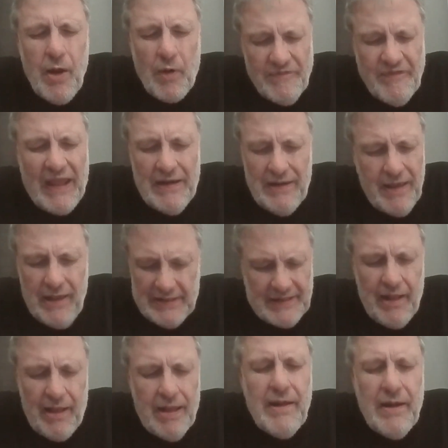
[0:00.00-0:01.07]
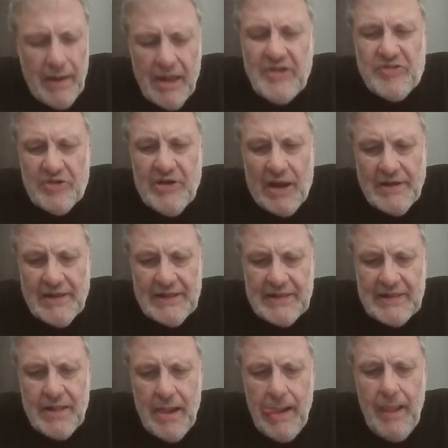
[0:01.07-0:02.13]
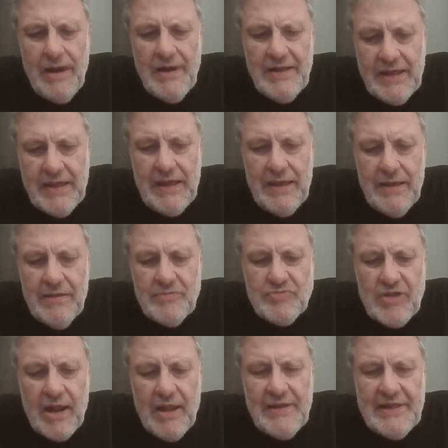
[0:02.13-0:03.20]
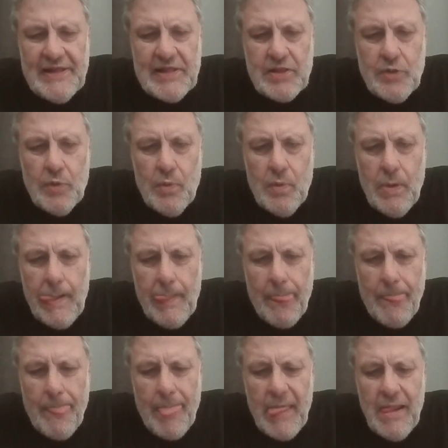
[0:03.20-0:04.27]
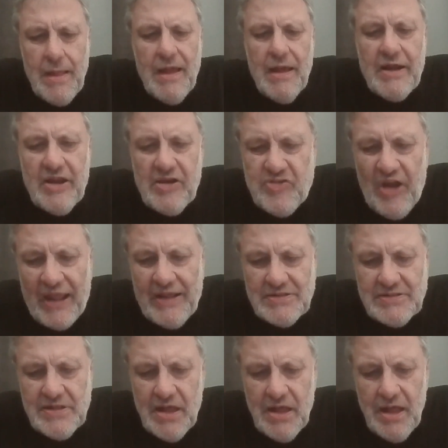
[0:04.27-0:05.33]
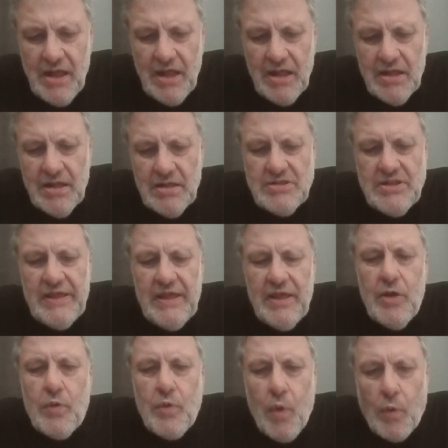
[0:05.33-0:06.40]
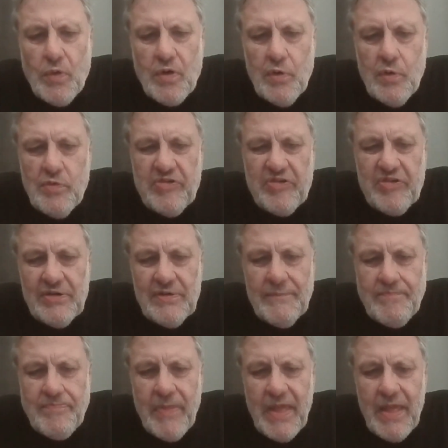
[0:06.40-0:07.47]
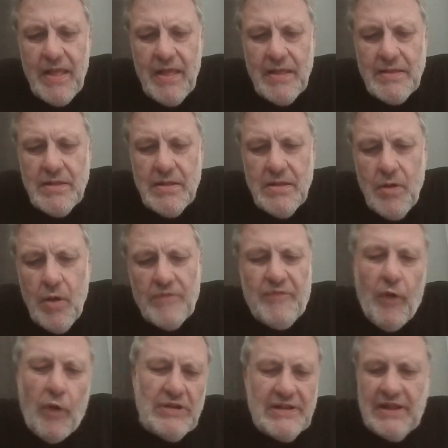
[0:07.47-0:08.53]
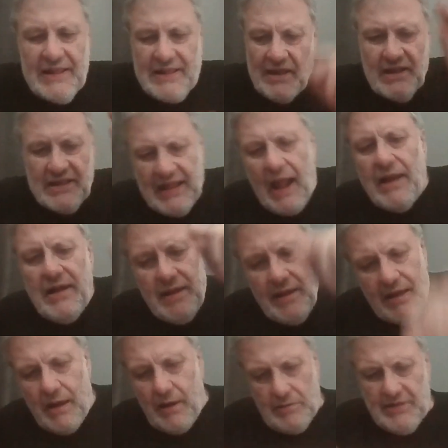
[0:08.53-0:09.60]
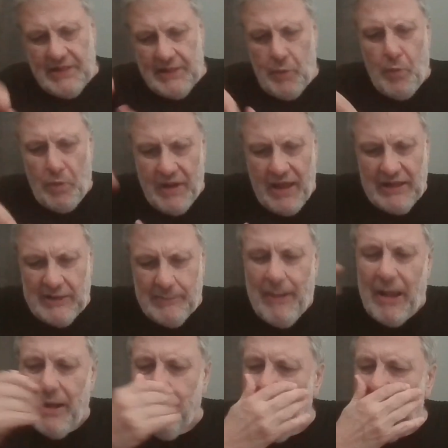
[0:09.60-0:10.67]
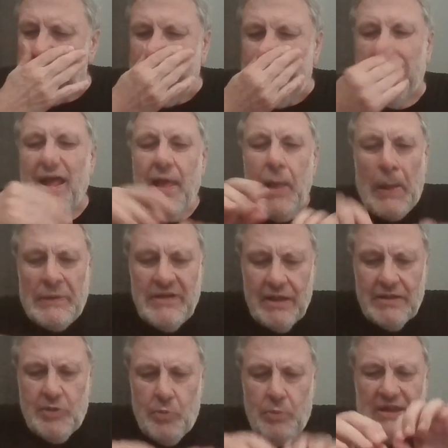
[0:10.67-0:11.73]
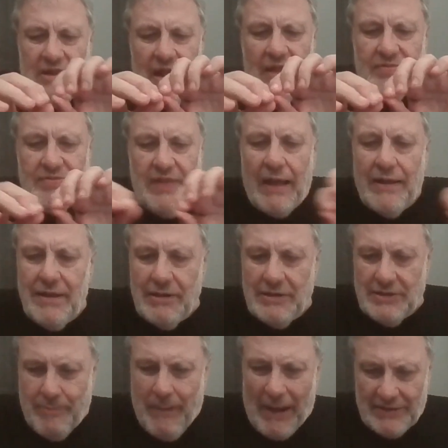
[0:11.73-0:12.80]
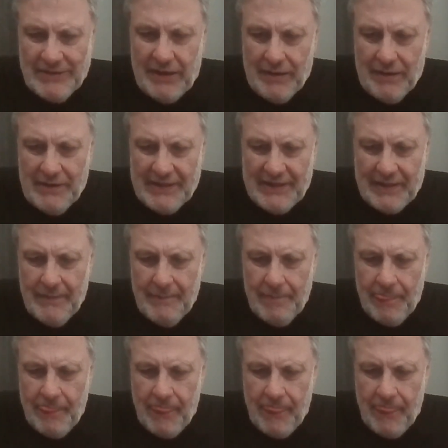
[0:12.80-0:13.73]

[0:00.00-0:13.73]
Rovelli as a relationalist. He tries to reject the conclusion of all these Zeilinger and so on experiments that with entangled particles,